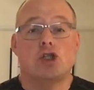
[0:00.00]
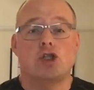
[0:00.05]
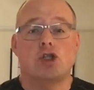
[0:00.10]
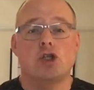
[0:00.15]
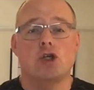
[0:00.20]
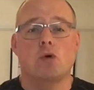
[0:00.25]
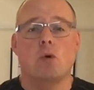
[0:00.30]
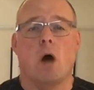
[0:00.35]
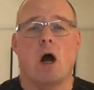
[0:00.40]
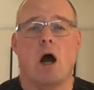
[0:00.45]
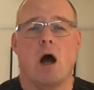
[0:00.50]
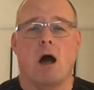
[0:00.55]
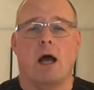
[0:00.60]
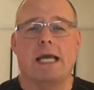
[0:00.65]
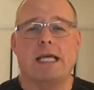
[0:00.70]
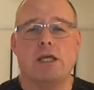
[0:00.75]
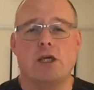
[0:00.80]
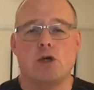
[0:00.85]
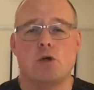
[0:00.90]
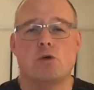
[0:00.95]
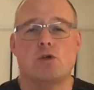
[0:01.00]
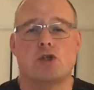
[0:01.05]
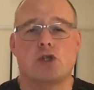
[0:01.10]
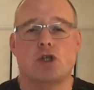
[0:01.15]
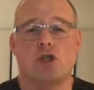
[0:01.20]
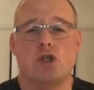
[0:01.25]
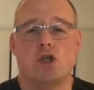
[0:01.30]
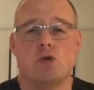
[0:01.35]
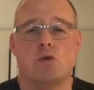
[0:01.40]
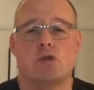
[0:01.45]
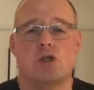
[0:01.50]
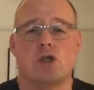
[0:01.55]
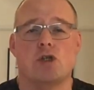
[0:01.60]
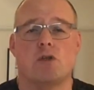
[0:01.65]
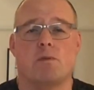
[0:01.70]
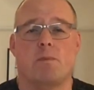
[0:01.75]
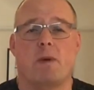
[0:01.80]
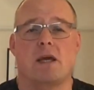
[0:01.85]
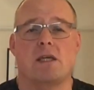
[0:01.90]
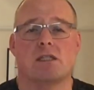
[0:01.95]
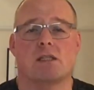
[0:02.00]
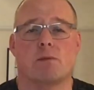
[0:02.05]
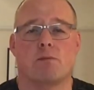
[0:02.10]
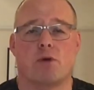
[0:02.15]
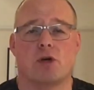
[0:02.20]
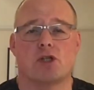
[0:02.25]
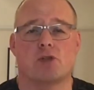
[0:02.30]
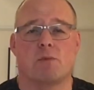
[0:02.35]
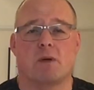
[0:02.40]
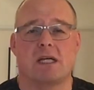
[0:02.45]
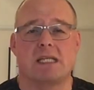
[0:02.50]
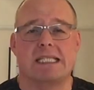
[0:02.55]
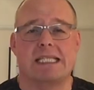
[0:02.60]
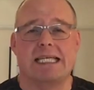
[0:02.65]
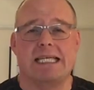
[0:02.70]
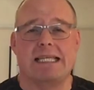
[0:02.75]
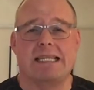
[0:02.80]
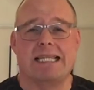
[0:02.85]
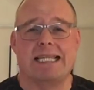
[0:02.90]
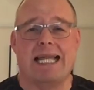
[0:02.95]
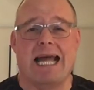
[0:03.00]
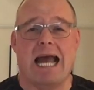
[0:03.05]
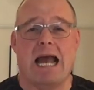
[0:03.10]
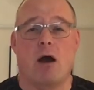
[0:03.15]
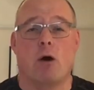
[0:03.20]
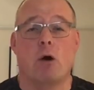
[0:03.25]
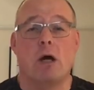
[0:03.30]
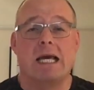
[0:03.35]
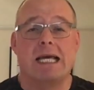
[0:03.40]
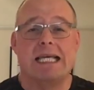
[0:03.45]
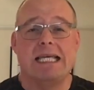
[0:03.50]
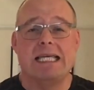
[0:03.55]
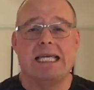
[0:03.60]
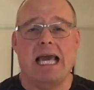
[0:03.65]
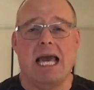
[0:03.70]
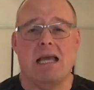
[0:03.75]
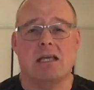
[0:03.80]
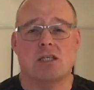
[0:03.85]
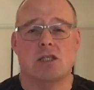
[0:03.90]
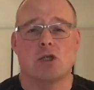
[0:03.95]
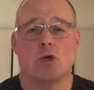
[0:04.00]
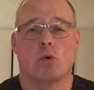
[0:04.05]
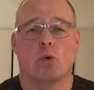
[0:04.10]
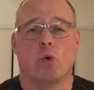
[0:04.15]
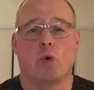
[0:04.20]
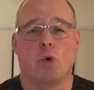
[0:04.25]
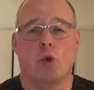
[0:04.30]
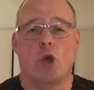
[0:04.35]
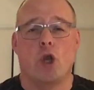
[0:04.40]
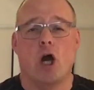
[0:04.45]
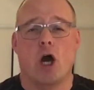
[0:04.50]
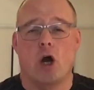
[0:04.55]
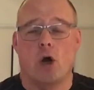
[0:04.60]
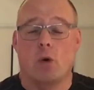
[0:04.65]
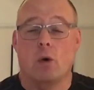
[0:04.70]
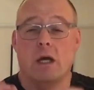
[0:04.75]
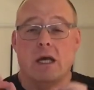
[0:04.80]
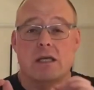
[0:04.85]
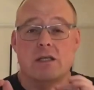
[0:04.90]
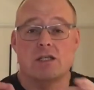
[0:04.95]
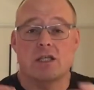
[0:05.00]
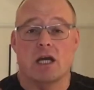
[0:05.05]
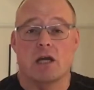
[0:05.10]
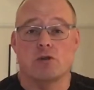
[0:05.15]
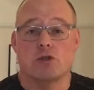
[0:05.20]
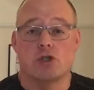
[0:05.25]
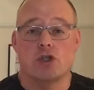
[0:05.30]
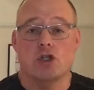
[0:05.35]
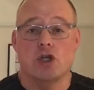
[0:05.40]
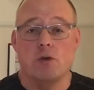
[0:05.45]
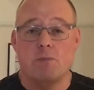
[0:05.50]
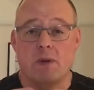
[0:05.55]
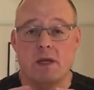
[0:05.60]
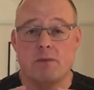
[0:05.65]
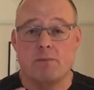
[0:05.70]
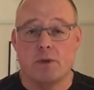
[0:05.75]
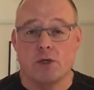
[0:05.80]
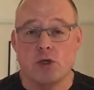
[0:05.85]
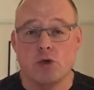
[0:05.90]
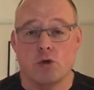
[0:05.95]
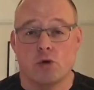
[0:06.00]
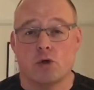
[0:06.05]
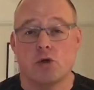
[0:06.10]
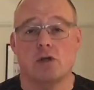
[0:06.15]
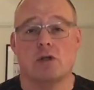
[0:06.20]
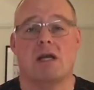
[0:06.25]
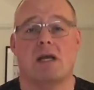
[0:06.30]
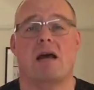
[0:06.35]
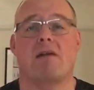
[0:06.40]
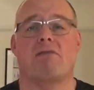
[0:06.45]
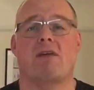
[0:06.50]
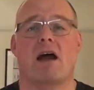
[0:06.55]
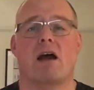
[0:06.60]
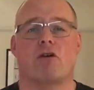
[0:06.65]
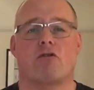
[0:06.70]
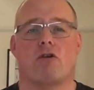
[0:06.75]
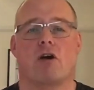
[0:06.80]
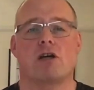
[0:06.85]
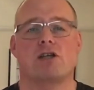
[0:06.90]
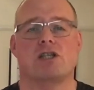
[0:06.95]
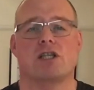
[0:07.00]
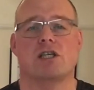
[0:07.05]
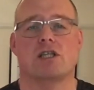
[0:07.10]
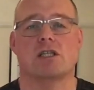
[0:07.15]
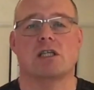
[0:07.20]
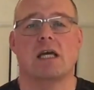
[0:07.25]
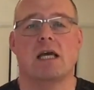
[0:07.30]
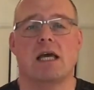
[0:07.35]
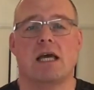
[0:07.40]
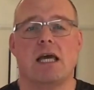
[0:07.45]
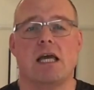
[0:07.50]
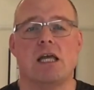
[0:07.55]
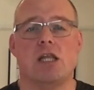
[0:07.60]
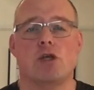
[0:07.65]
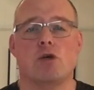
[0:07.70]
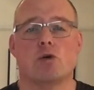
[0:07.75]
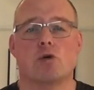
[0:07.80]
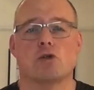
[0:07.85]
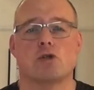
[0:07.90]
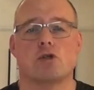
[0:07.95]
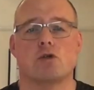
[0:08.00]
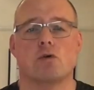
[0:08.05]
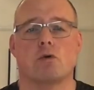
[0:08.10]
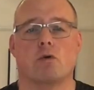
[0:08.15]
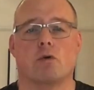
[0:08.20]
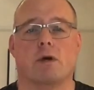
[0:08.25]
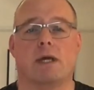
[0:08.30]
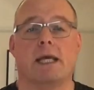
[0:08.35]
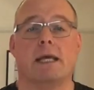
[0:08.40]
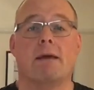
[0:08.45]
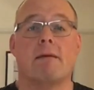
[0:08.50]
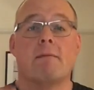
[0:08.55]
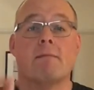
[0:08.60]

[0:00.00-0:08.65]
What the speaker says: Do I use the new toothpaste to brush my teeth now? Yes or no? Sounds stupid, but you could have that crisis in your story.